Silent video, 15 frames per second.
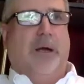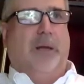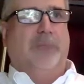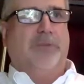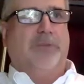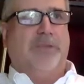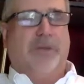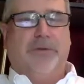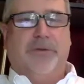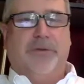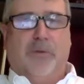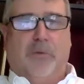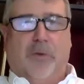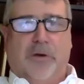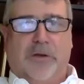
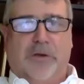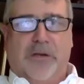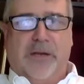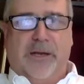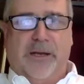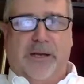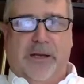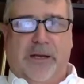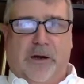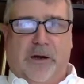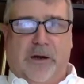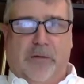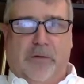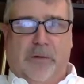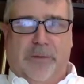Shelter works like an
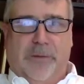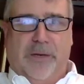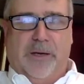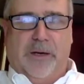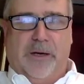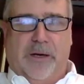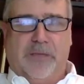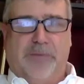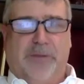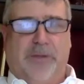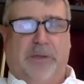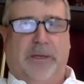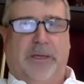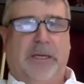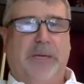ER room in a
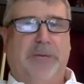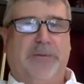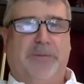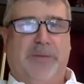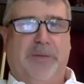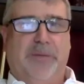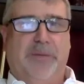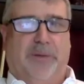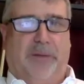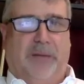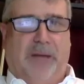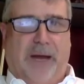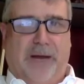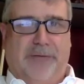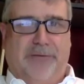hospital. It keeps
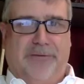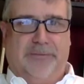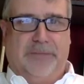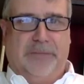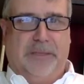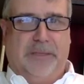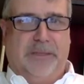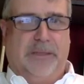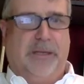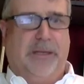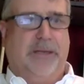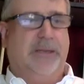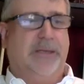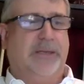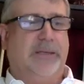people alive
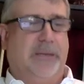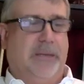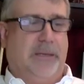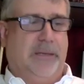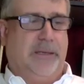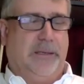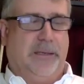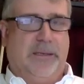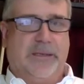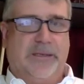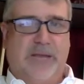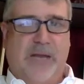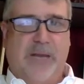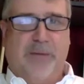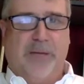and it
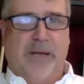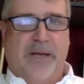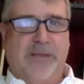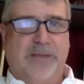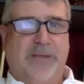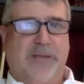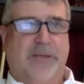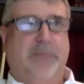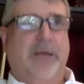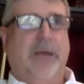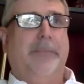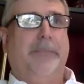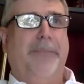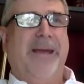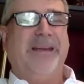stabilizes them,
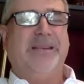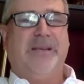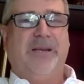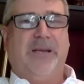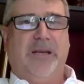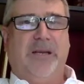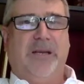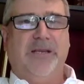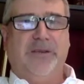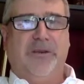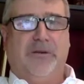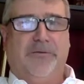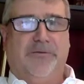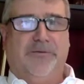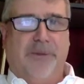makes it
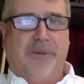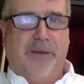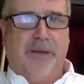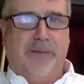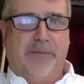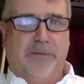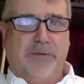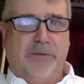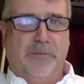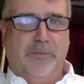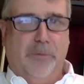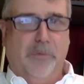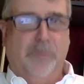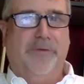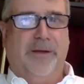easier for them to
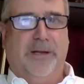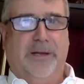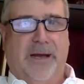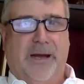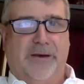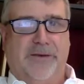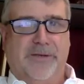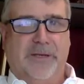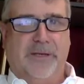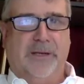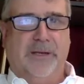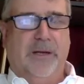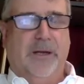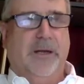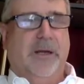move into housing.
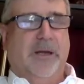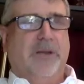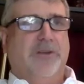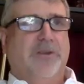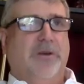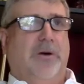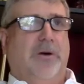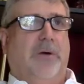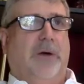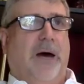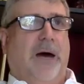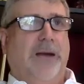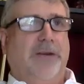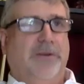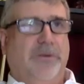So
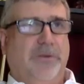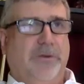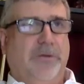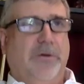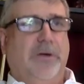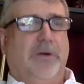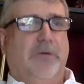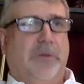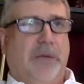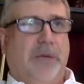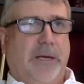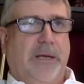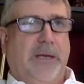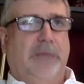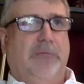I do
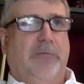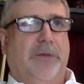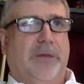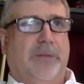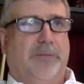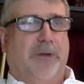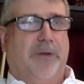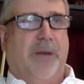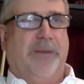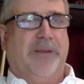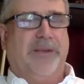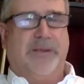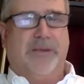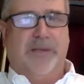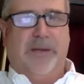agree with the
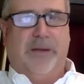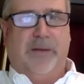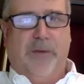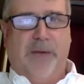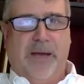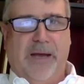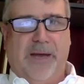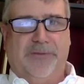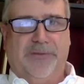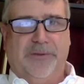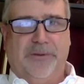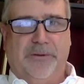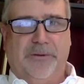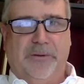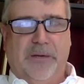premise that we have
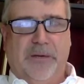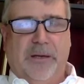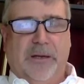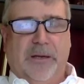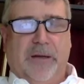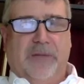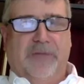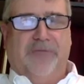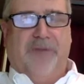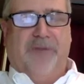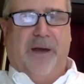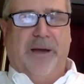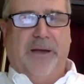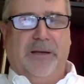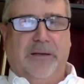to
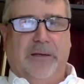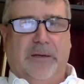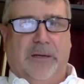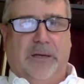find